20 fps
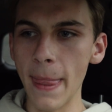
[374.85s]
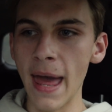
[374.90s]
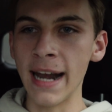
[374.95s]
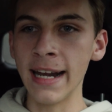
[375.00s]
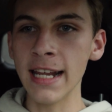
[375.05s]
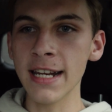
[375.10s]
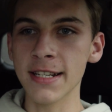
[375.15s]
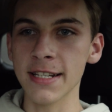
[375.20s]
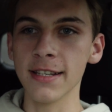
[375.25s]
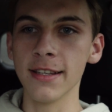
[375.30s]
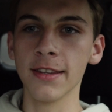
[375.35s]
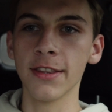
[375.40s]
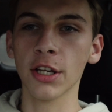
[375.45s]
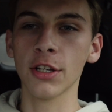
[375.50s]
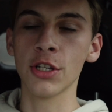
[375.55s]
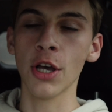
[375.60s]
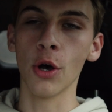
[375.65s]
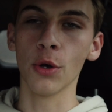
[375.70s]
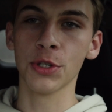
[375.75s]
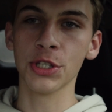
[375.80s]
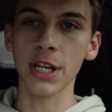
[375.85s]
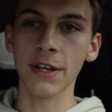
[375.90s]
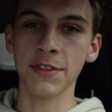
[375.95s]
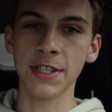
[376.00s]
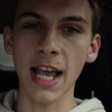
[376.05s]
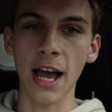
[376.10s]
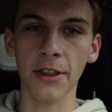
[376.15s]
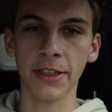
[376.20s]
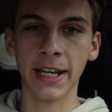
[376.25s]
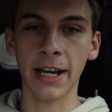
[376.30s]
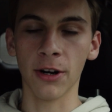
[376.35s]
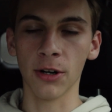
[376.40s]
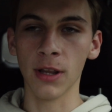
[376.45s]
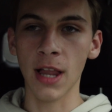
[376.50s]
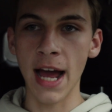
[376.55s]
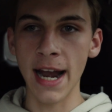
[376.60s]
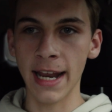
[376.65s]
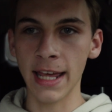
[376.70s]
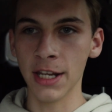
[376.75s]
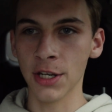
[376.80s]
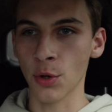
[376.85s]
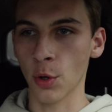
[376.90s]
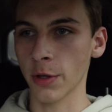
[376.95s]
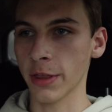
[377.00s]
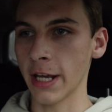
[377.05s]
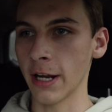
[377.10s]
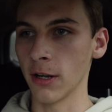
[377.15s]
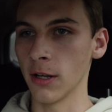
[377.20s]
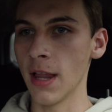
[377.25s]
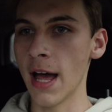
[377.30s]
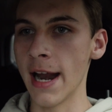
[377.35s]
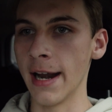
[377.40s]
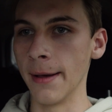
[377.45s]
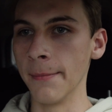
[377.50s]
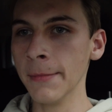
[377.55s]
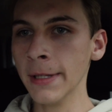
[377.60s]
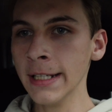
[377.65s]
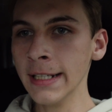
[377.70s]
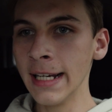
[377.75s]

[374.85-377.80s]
and into the coast of South Carolina and North Carolina.